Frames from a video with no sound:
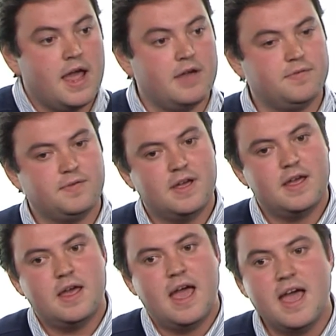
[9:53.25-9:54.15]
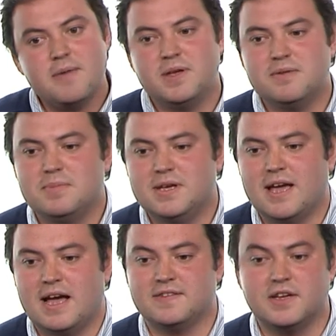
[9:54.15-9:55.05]
If
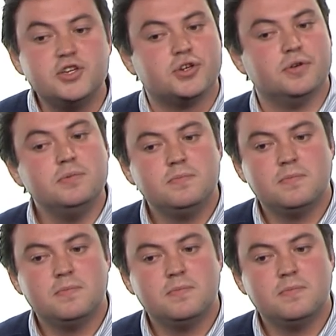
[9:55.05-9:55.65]
Airbnb has an issue